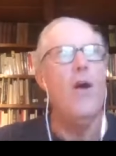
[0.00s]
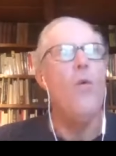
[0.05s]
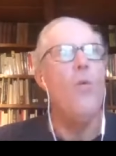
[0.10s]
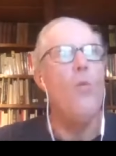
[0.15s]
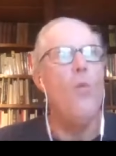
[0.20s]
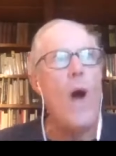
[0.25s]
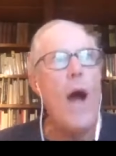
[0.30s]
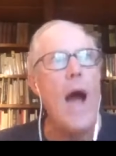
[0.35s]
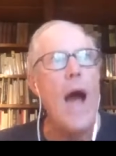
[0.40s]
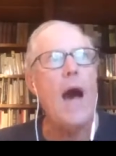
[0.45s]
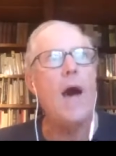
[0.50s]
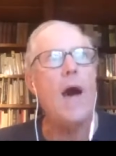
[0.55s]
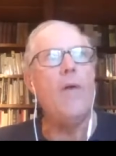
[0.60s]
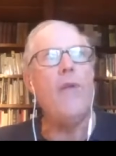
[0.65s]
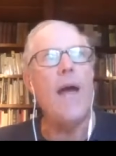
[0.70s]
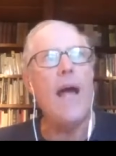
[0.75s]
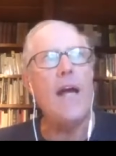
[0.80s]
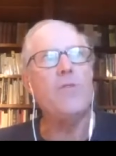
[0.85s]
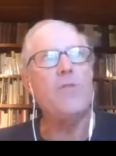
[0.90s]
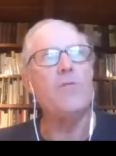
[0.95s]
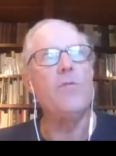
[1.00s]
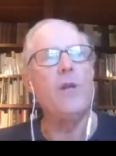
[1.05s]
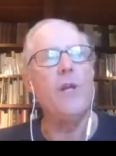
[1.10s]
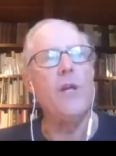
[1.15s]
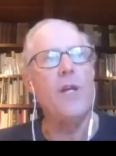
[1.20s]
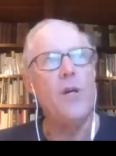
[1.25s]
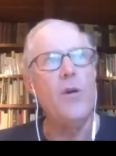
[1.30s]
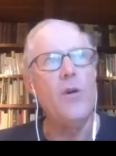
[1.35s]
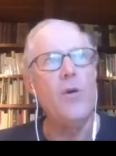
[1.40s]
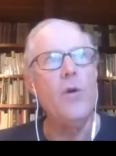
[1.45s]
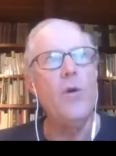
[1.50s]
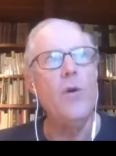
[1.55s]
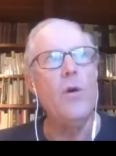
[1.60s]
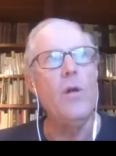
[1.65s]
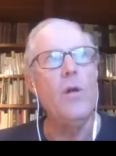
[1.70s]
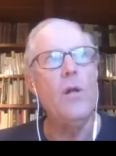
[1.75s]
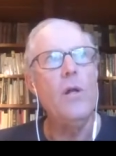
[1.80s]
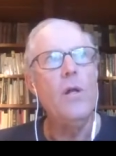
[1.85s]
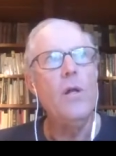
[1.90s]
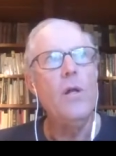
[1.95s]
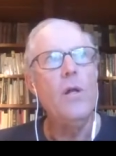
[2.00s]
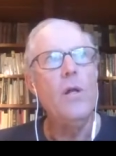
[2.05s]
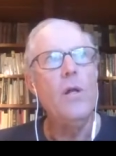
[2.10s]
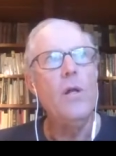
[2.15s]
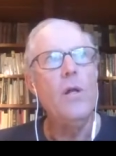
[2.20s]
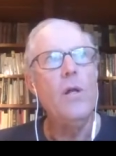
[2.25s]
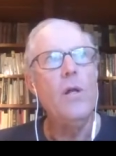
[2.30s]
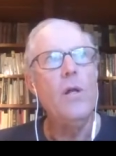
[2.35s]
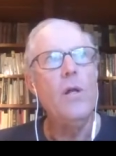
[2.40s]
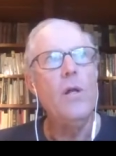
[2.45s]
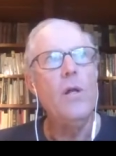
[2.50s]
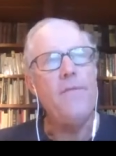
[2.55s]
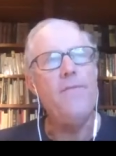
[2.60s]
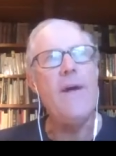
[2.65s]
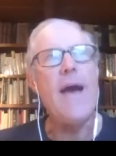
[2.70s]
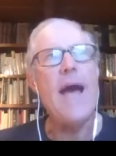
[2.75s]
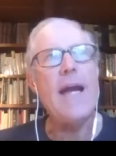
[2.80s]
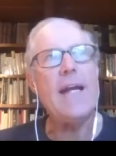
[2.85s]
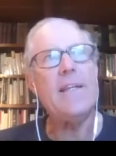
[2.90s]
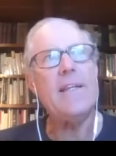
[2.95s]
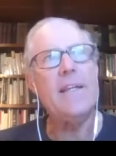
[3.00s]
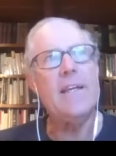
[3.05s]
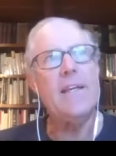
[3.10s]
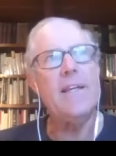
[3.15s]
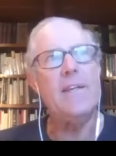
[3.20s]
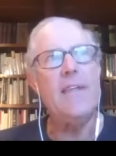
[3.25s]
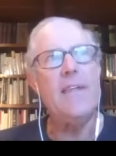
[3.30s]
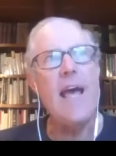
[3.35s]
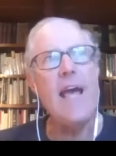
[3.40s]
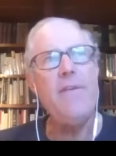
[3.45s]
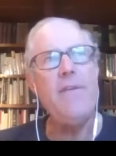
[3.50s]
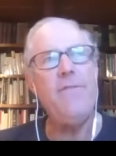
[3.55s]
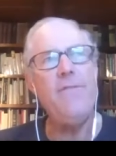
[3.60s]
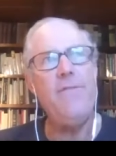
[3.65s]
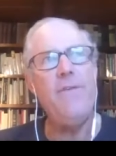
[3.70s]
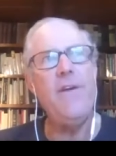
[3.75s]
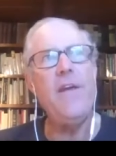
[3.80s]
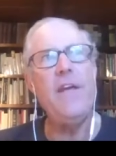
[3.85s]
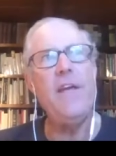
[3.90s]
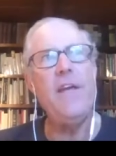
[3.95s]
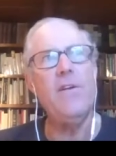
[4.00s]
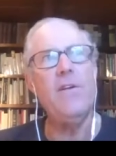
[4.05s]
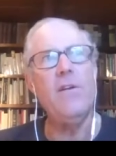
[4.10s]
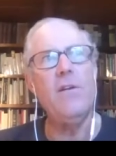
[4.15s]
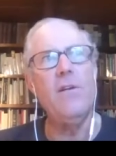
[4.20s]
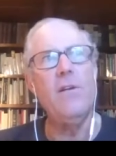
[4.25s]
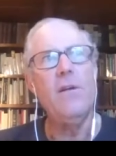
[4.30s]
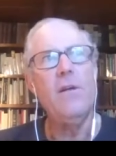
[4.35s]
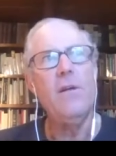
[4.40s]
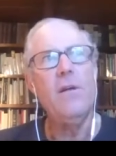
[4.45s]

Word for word: "Wow, that's really cool," the fact that they feel